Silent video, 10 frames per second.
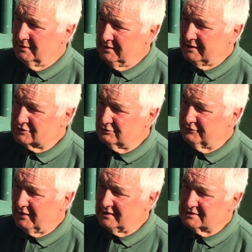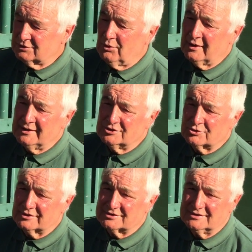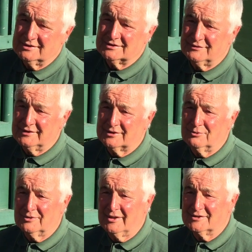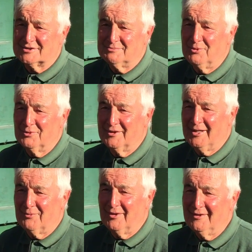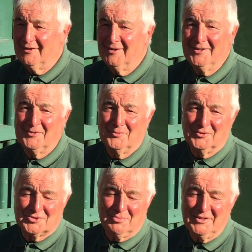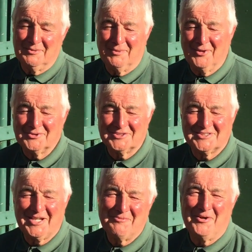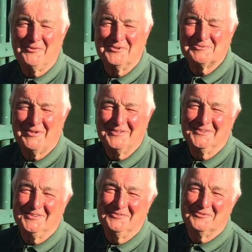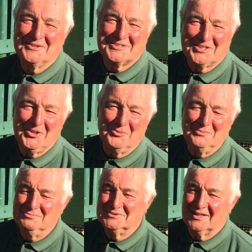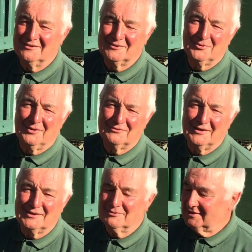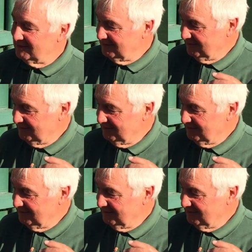In actual fact, it's quite interesting, this vehicle, although it's smaller that way, the splinter bar's the same height as one that fits a cob, so quite funny really.